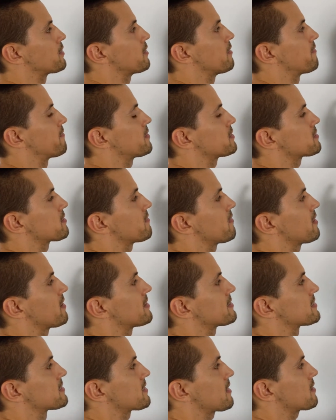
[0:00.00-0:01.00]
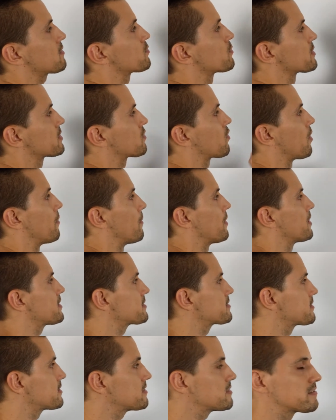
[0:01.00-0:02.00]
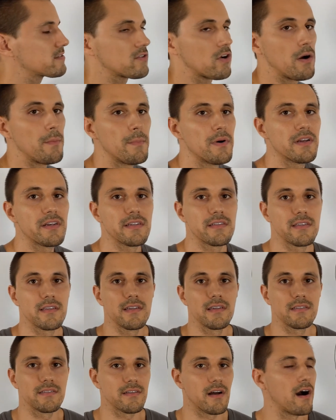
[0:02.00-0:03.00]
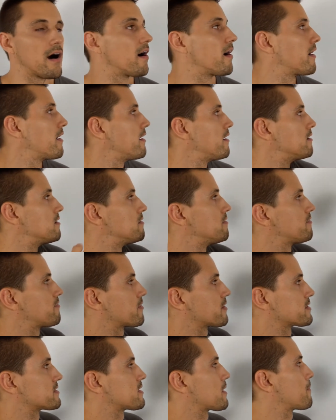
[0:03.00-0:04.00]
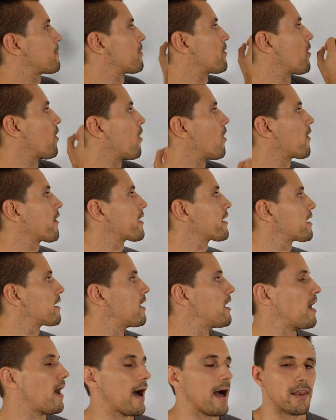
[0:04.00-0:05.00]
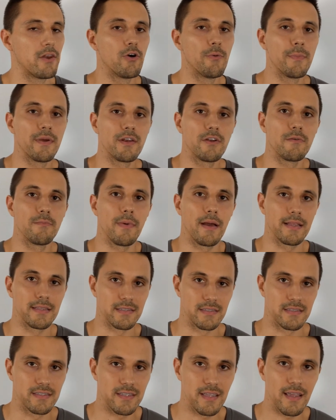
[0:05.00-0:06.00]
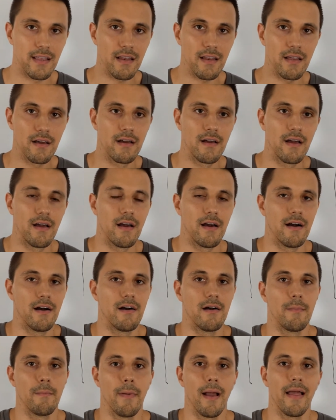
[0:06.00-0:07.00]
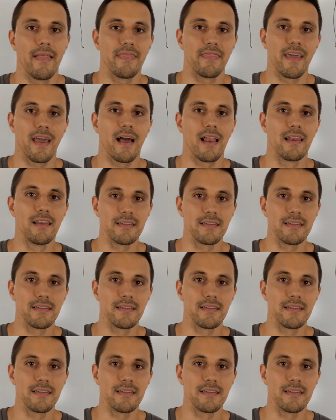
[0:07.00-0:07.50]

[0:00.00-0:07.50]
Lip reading: First of all, let's start with commodities. Commodities are, for example, oil, aluminum and steel, and they are